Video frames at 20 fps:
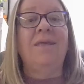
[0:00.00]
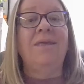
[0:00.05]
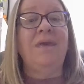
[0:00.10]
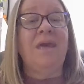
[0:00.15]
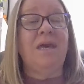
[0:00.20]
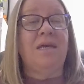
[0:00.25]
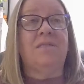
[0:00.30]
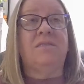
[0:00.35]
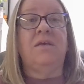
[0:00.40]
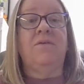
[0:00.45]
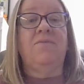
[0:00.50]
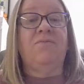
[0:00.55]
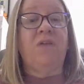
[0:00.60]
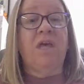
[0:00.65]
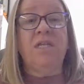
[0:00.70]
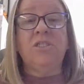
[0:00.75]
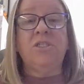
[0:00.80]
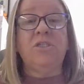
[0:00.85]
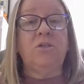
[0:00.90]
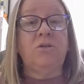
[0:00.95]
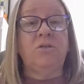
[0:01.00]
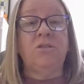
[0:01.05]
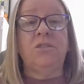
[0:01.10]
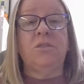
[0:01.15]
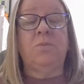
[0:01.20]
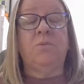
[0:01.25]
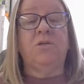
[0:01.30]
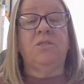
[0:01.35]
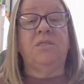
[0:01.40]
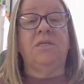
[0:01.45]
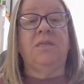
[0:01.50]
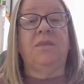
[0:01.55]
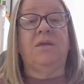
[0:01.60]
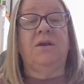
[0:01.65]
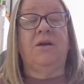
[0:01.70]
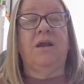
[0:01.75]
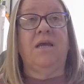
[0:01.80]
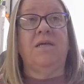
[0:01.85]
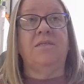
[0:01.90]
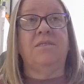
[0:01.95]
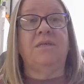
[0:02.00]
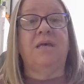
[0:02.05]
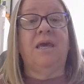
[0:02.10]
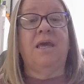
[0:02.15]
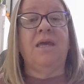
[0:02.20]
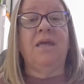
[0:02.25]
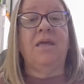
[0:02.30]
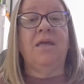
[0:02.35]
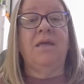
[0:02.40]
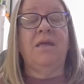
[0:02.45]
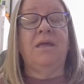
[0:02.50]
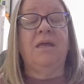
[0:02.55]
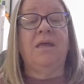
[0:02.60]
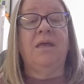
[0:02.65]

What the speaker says: Yes, if they choose to present their essay